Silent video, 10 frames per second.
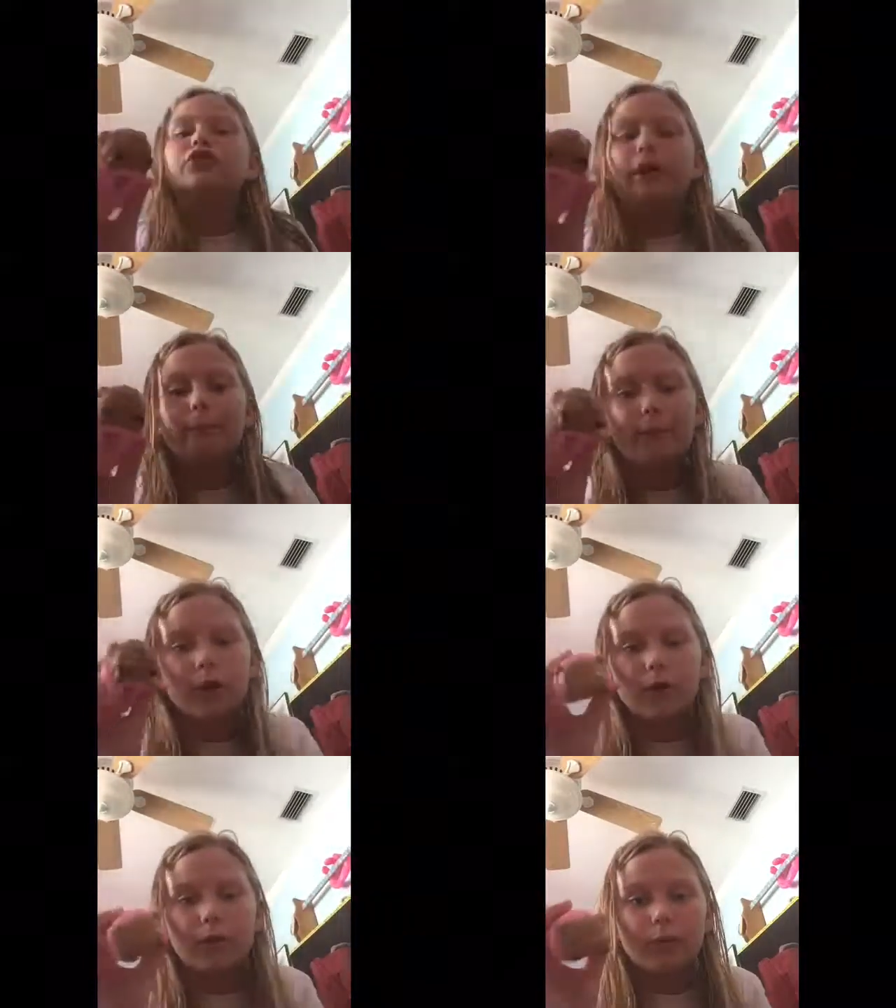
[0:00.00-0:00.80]

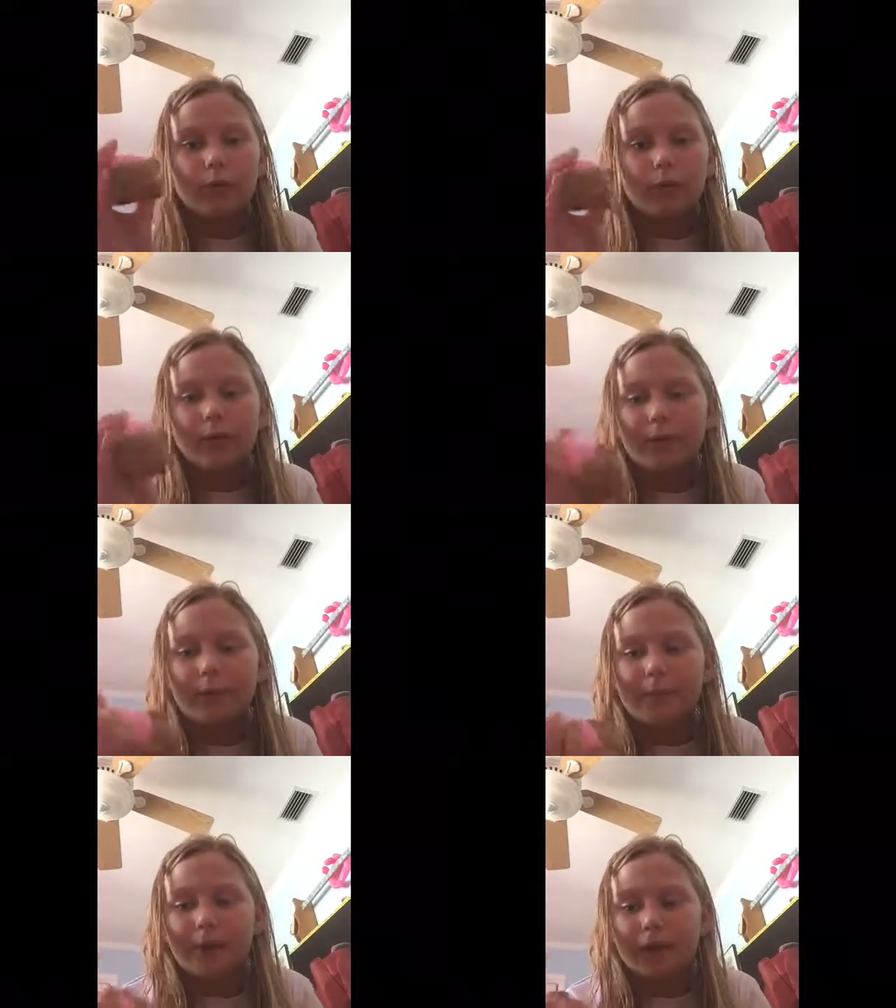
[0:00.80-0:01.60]
jumbo
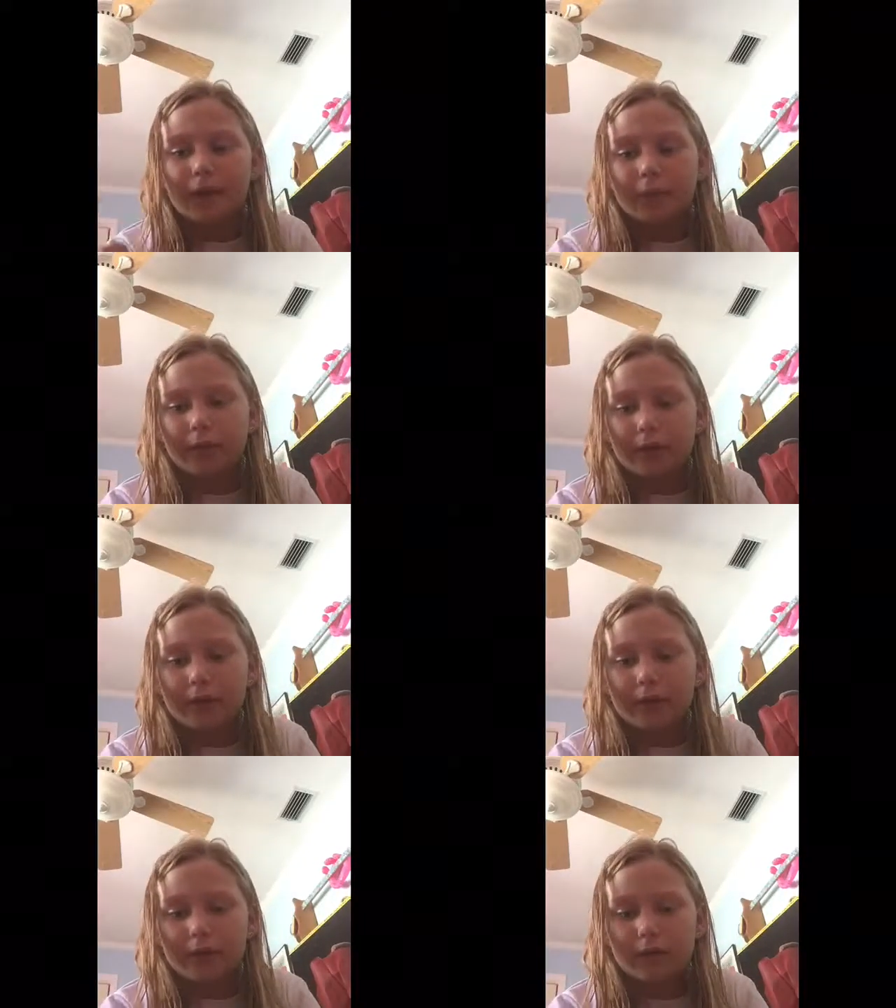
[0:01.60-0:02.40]
pig in a
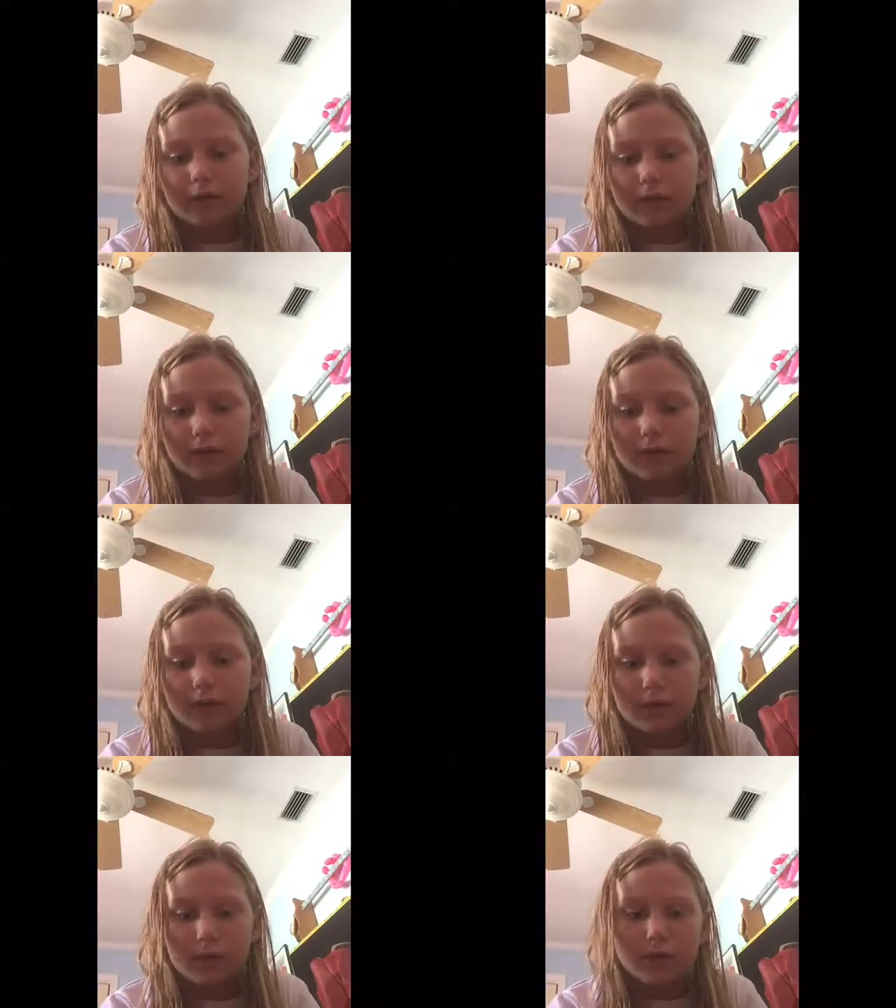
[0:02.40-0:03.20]
blanket.
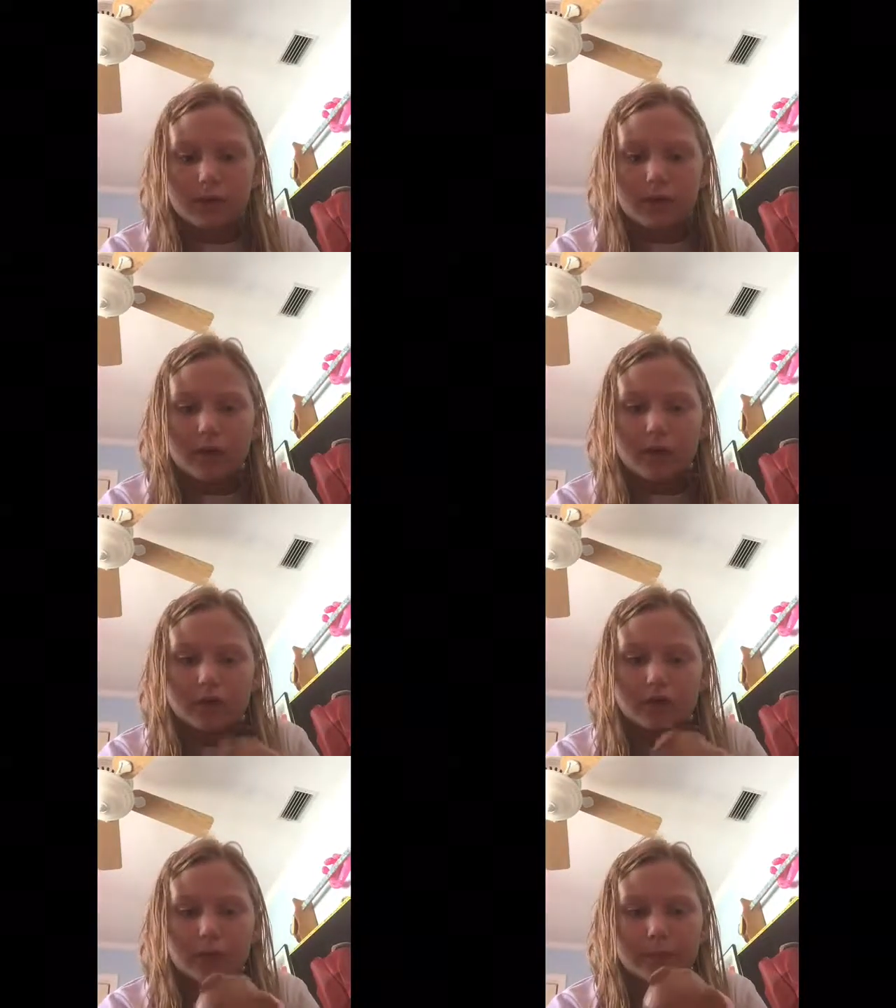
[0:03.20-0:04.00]
A
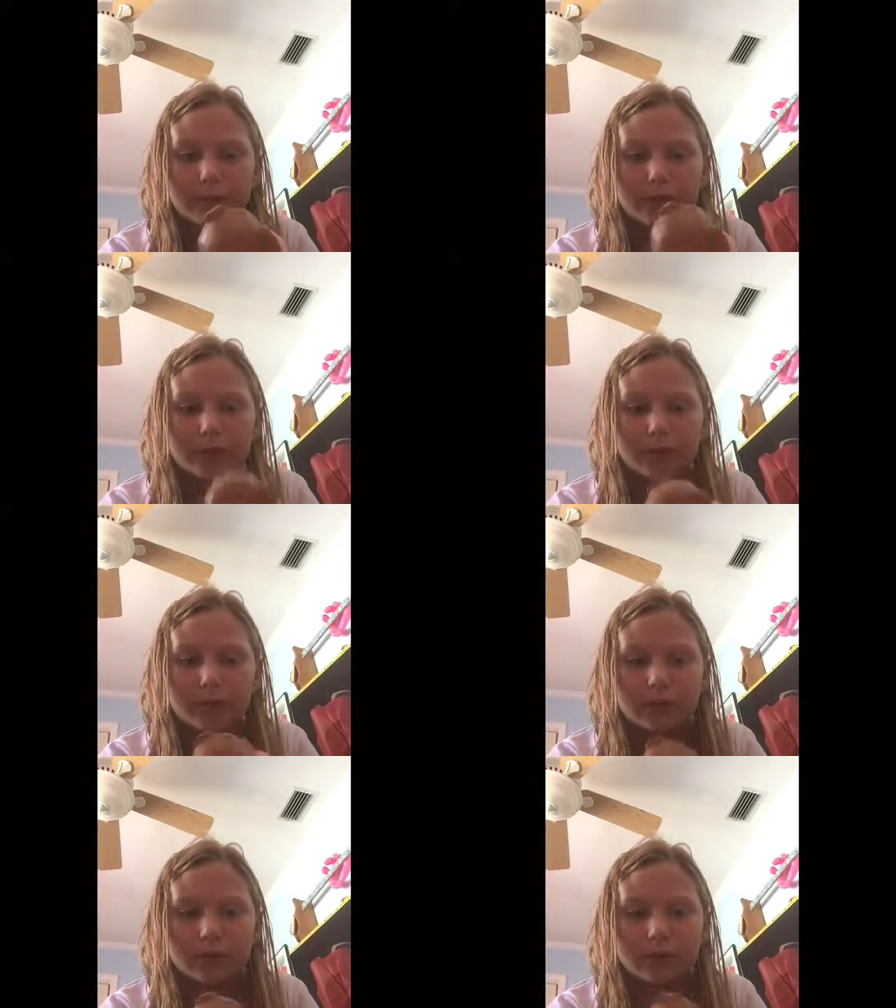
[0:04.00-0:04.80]
jumbo.
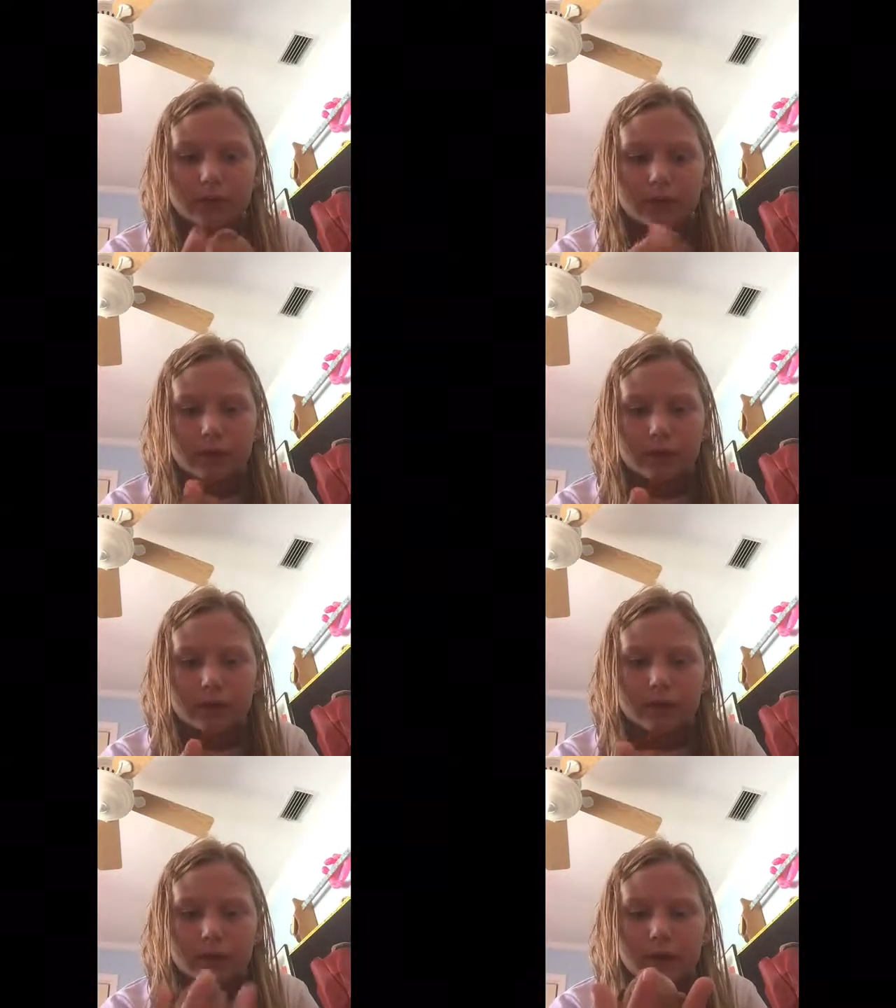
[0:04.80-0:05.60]

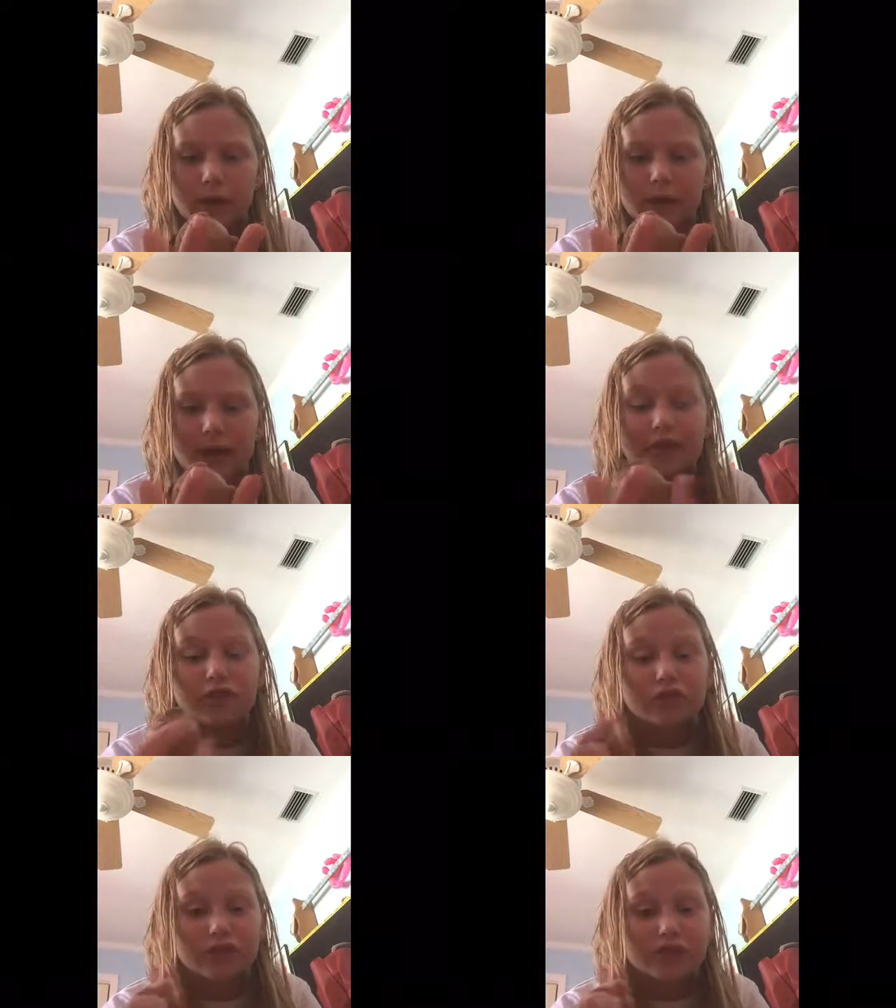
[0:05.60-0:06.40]
And
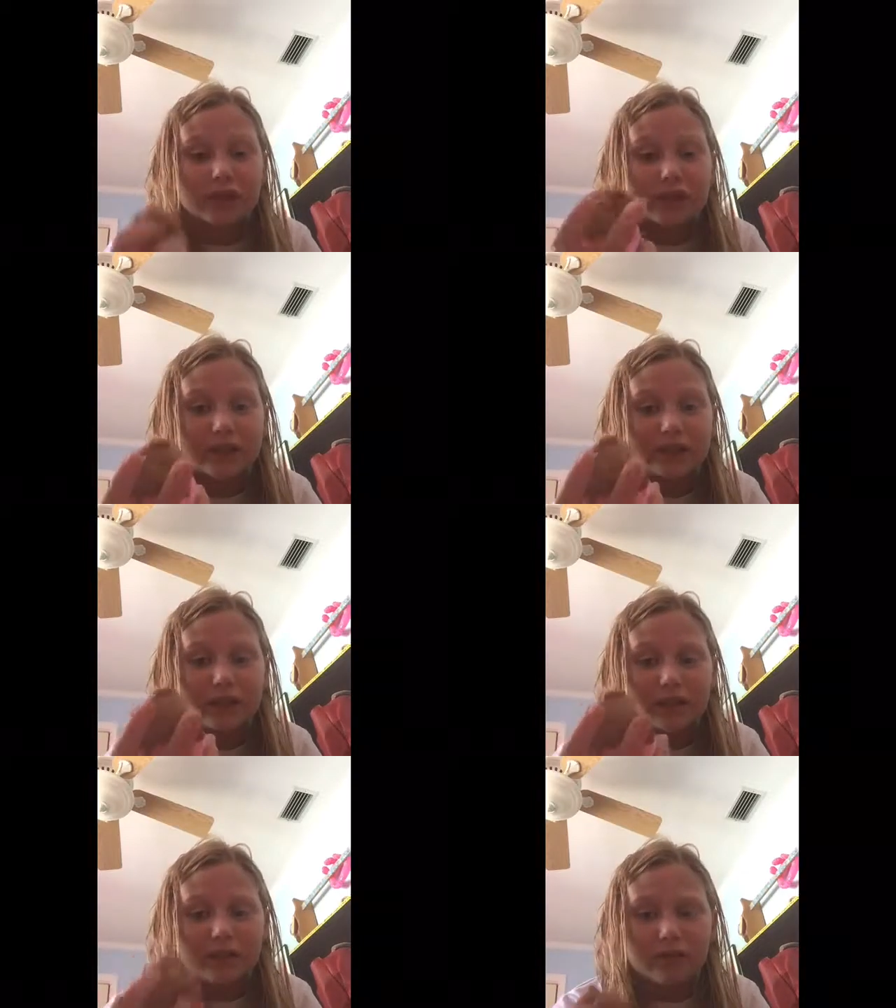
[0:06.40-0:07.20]
it's really stiff.